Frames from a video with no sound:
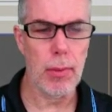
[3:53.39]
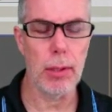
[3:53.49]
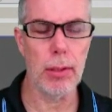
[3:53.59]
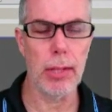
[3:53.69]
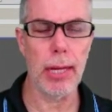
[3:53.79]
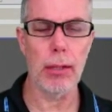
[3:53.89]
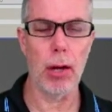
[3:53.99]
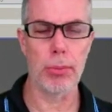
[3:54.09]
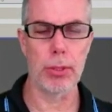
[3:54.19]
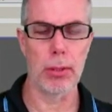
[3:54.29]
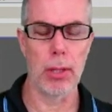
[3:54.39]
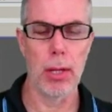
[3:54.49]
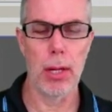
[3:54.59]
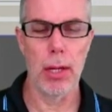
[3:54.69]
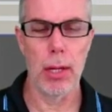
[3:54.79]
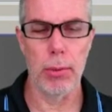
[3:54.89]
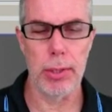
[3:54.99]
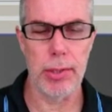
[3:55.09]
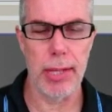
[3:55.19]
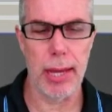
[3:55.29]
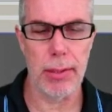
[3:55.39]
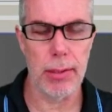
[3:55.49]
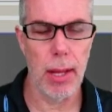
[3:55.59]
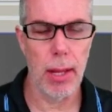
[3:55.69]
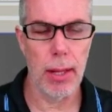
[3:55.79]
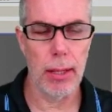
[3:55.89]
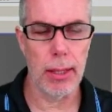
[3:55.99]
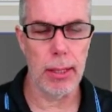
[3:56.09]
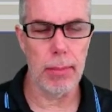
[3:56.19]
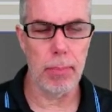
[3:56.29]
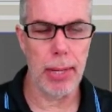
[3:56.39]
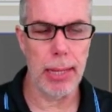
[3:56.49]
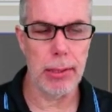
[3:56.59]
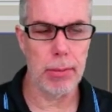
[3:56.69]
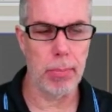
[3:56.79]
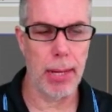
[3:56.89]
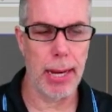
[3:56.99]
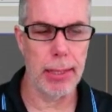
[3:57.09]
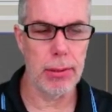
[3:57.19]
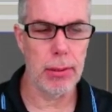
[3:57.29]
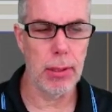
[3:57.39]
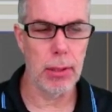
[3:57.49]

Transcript: The second option, which says thin plate splines,